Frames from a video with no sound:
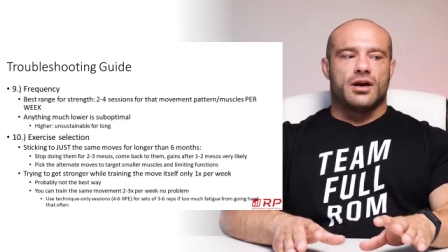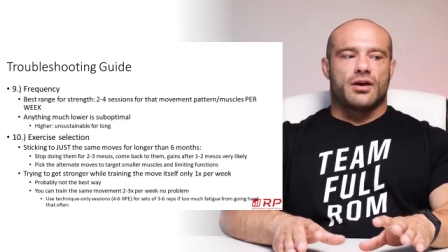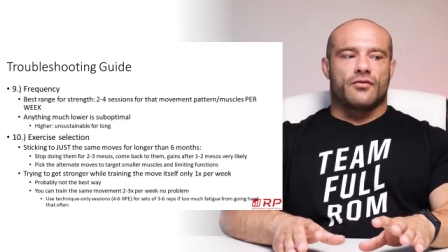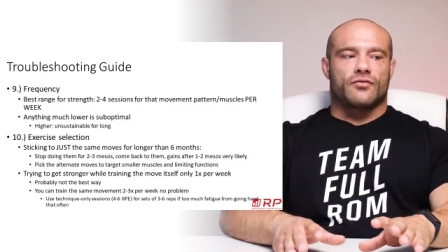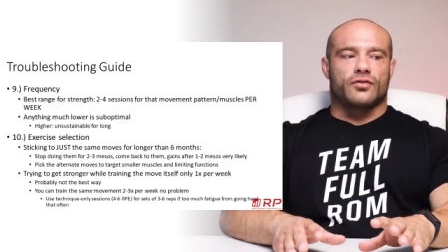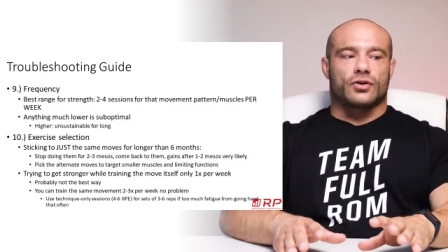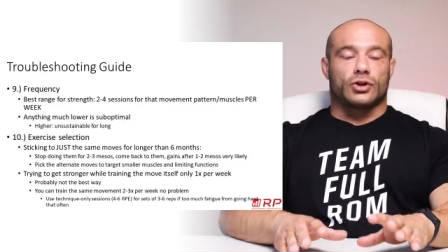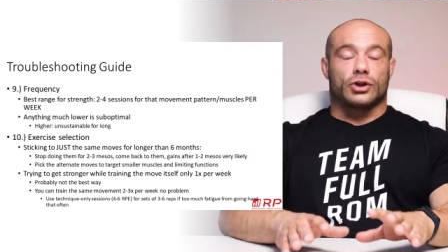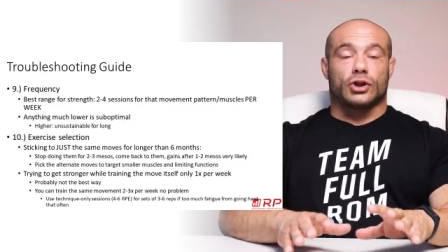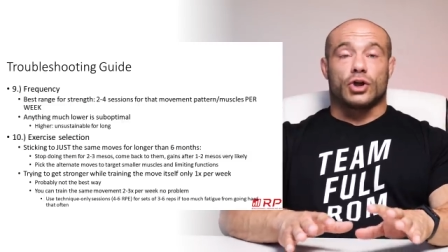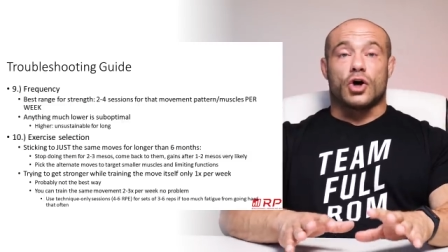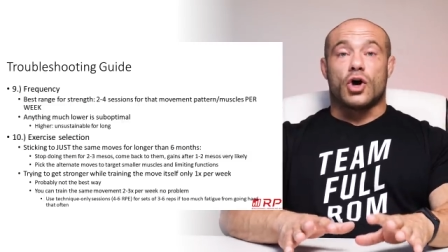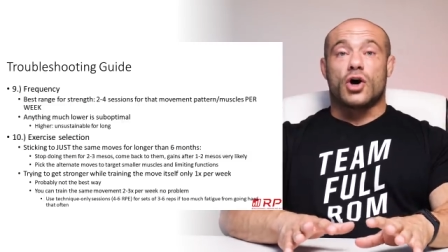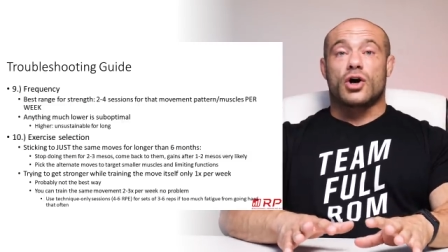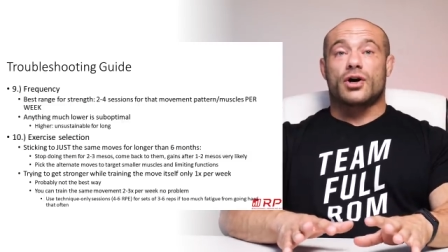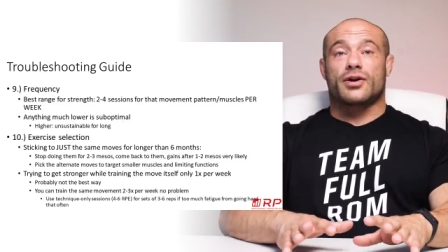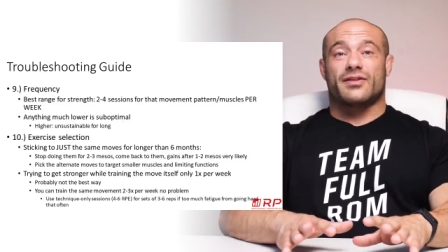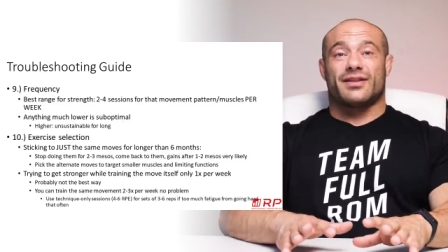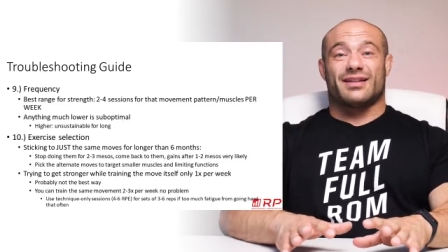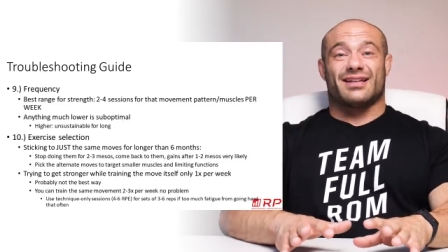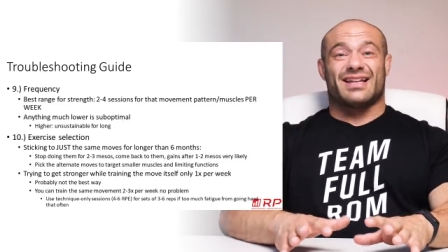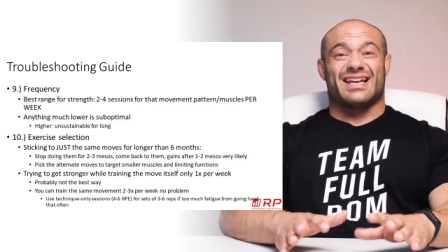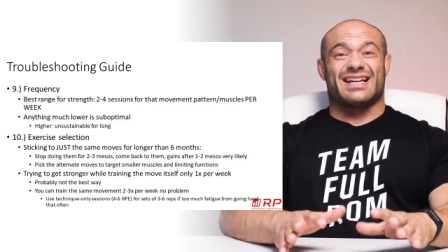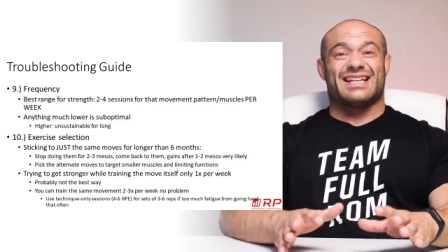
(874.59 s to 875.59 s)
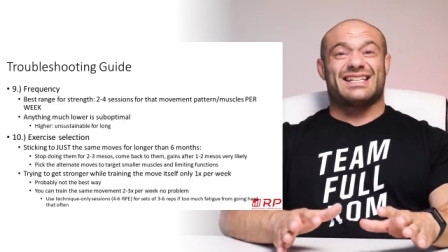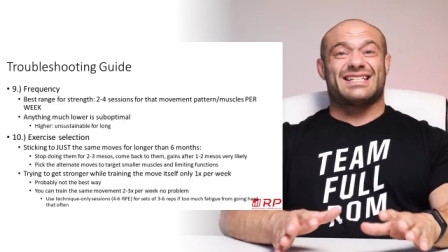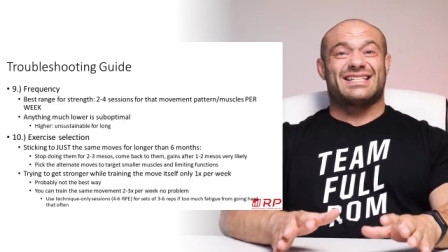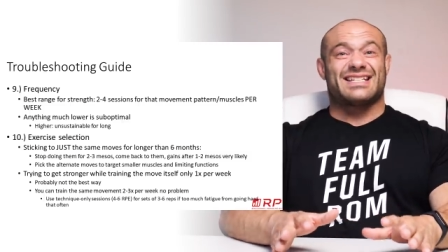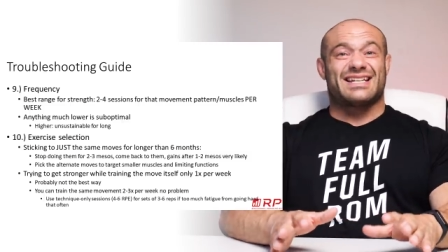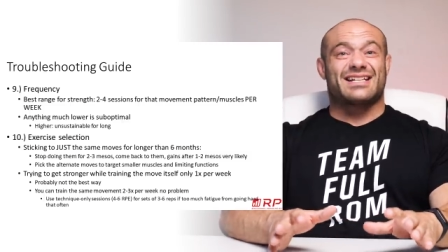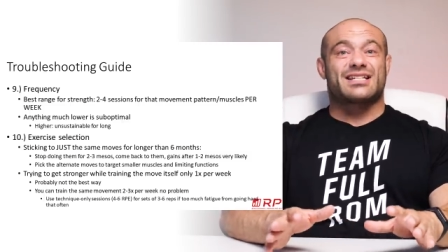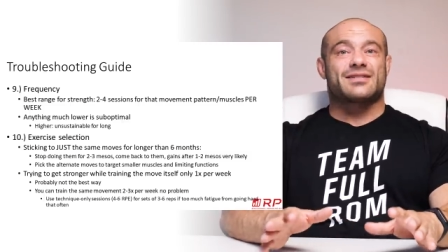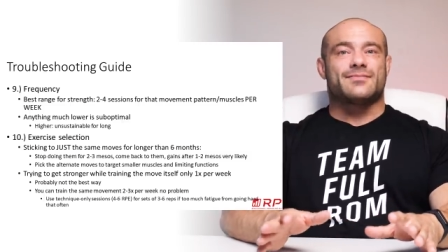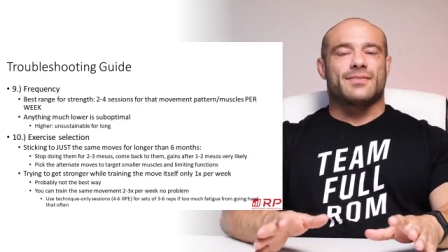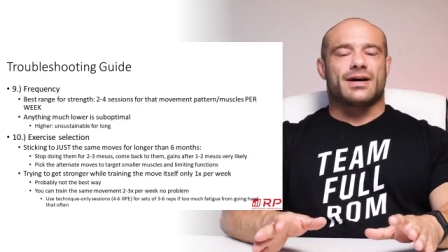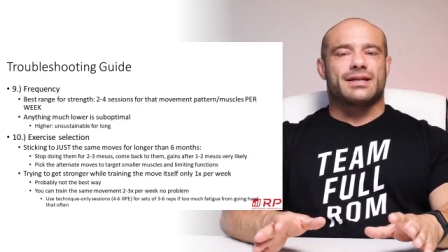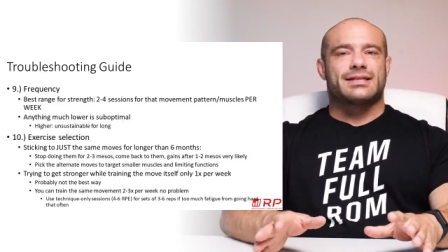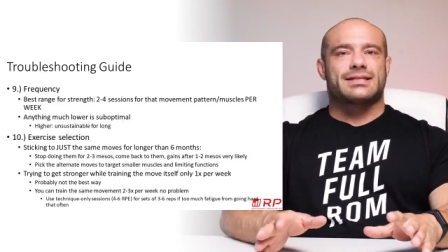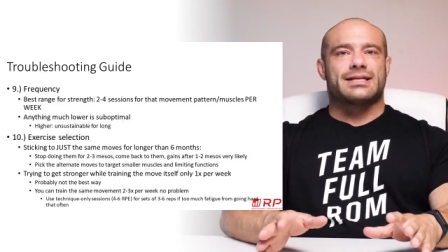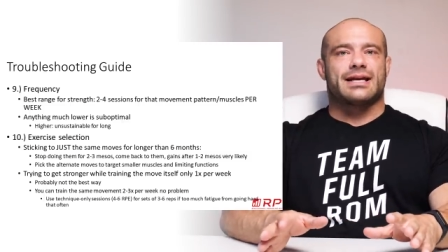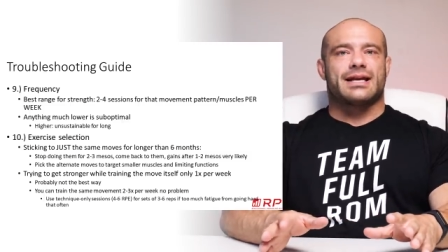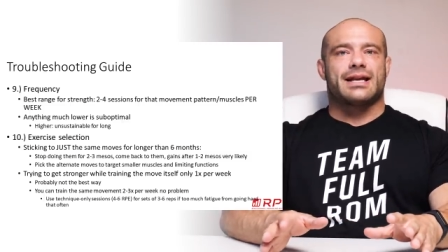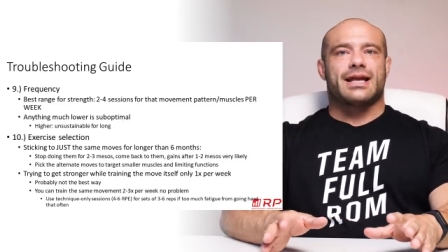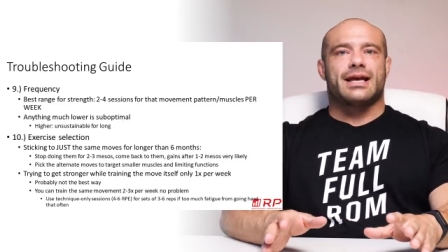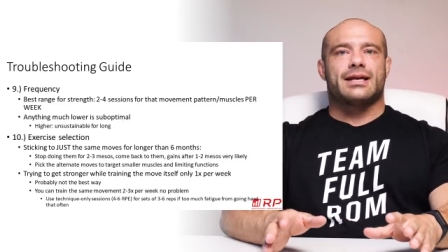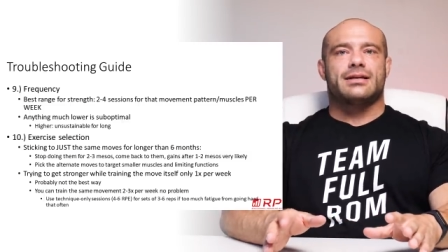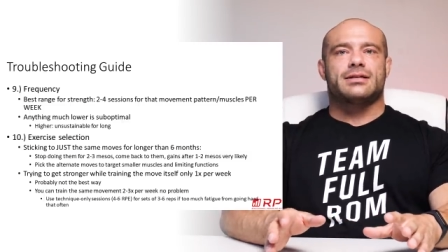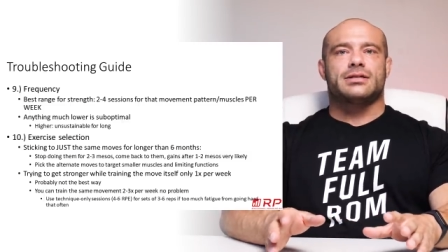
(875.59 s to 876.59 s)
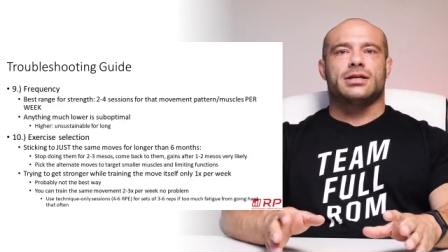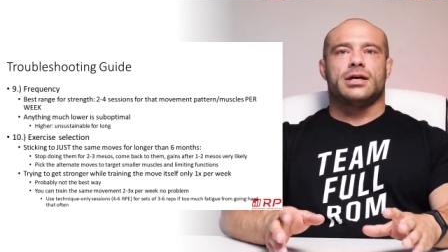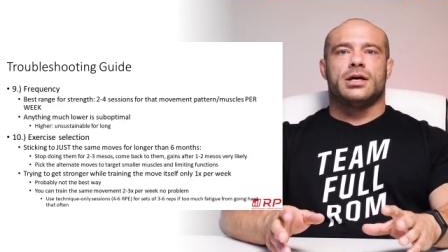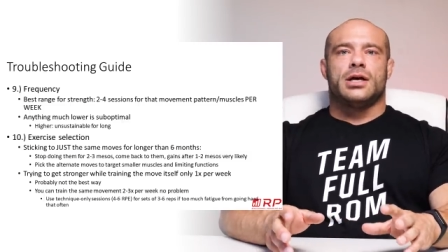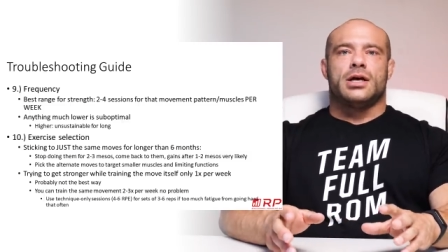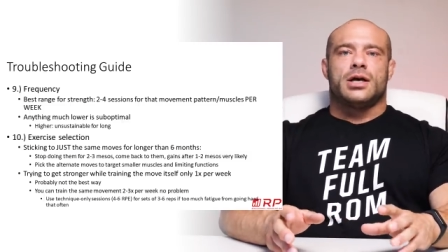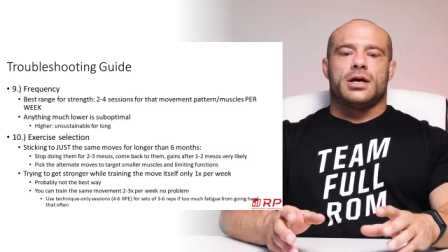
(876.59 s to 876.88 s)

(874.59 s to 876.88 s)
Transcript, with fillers: for longer than like six months on end,